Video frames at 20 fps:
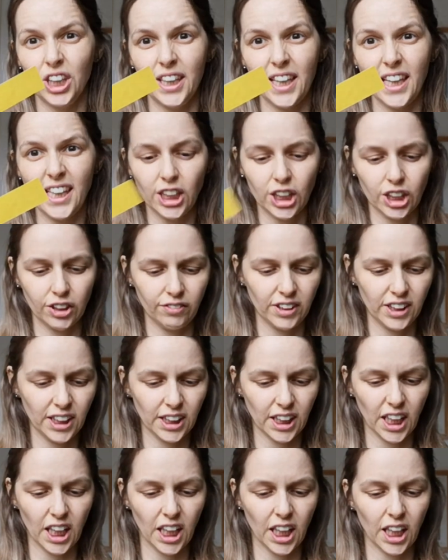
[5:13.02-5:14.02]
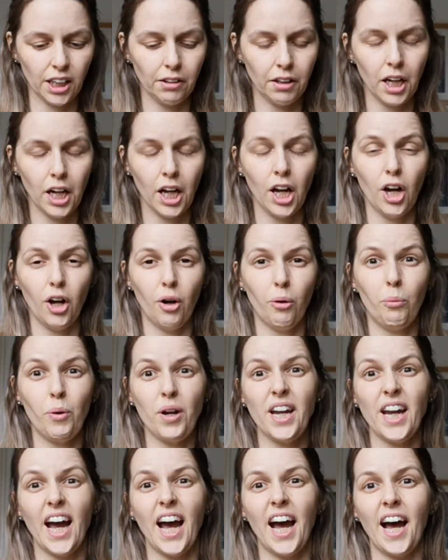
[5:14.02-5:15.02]
nature video.
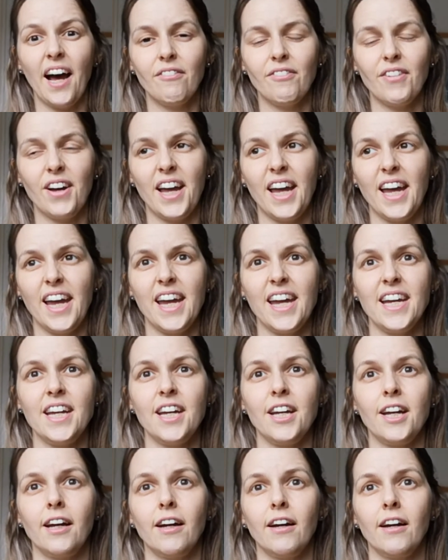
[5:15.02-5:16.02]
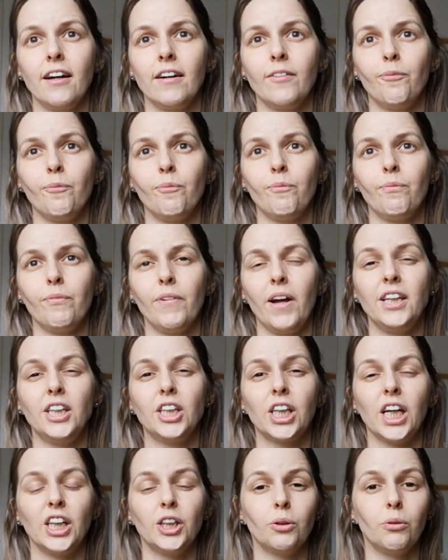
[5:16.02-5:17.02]
We have a
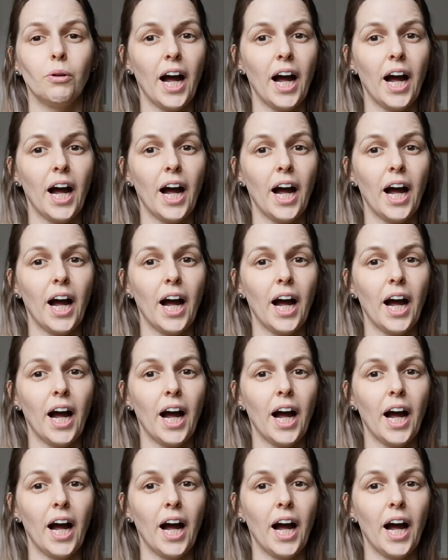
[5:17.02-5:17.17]
educational